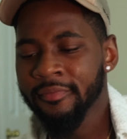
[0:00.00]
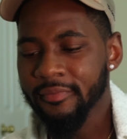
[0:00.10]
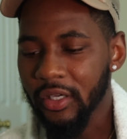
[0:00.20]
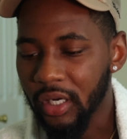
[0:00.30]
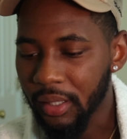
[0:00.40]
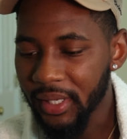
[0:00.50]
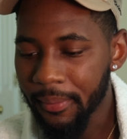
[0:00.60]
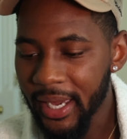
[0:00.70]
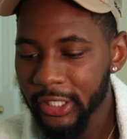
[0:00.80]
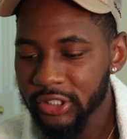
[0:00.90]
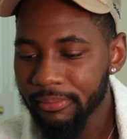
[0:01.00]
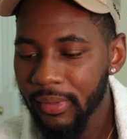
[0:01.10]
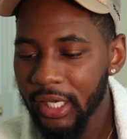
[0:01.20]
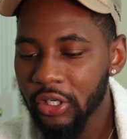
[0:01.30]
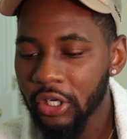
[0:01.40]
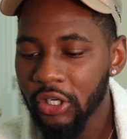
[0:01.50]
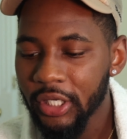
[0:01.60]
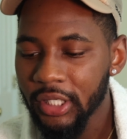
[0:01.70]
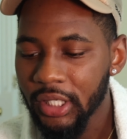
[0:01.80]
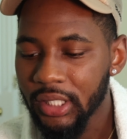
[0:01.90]
Hold on, let me get my instrumental
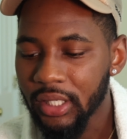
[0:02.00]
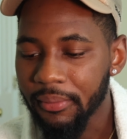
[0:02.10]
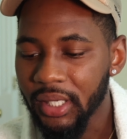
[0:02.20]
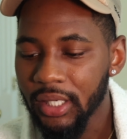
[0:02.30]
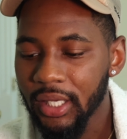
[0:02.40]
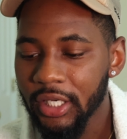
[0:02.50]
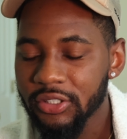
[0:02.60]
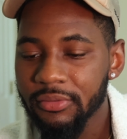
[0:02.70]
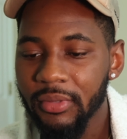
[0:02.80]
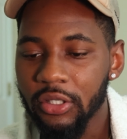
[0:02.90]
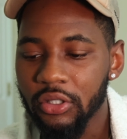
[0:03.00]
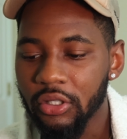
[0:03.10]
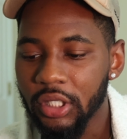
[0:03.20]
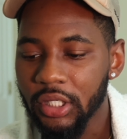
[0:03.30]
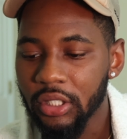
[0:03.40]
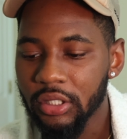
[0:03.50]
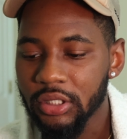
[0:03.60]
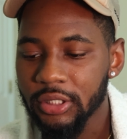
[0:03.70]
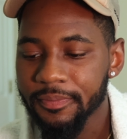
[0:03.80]
going. Let me get the instrumental going, coach.